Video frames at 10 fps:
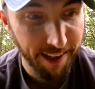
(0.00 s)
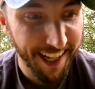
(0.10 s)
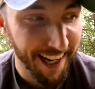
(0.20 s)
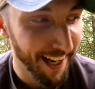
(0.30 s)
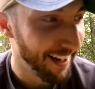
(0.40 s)

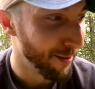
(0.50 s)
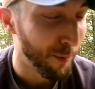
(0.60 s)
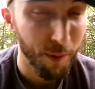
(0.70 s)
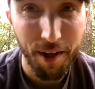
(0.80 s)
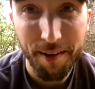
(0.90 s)
get
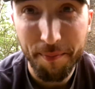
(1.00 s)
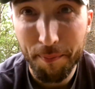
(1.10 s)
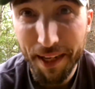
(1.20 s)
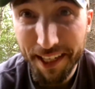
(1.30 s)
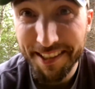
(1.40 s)
one
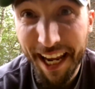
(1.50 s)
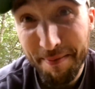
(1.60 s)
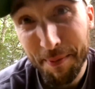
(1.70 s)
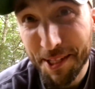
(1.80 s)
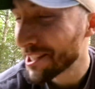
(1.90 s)
big
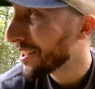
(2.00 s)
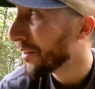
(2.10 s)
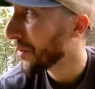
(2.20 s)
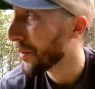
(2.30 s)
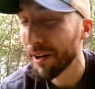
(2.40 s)
tape measure
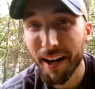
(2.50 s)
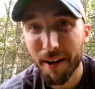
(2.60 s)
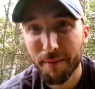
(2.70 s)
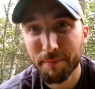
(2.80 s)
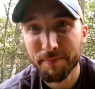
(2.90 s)
or
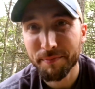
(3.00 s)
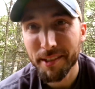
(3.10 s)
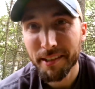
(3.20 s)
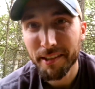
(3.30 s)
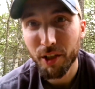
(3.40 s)

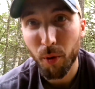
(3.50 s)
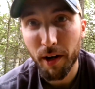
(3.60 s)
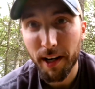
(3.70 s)
go on